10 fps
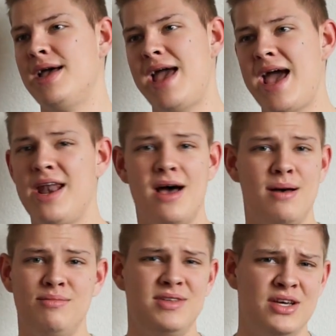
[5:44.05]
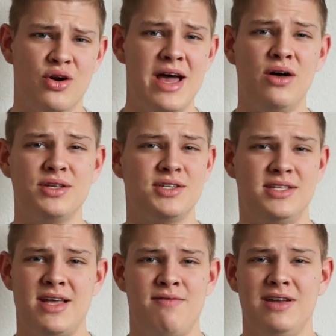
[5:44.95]
And your health
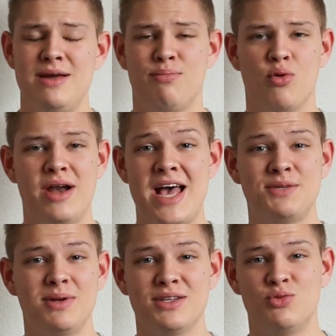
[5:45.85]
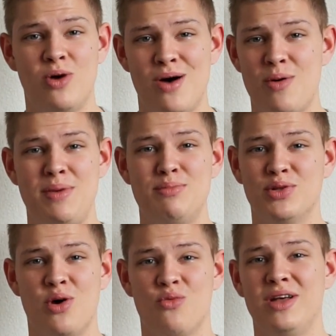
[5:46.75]
is definitely an important aspect as well, what people
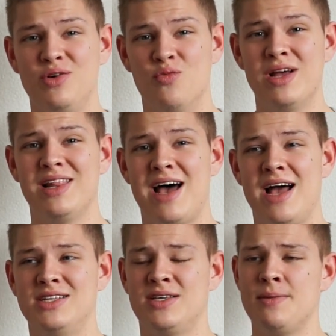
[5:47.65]
don't really realize.